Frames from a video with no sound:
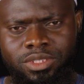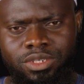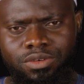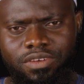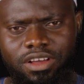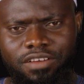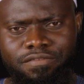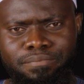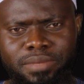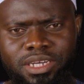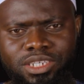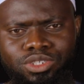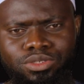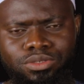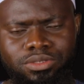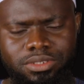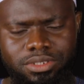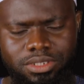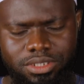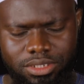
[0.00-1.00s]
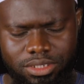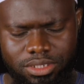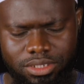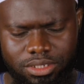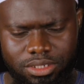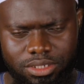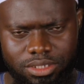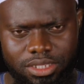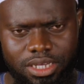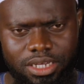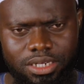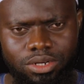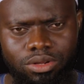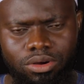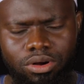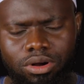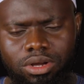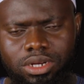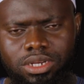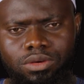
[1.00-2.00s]
we have mentioned that
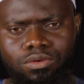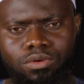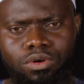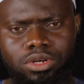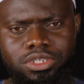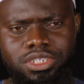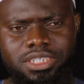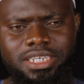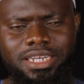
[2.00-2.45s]
all the words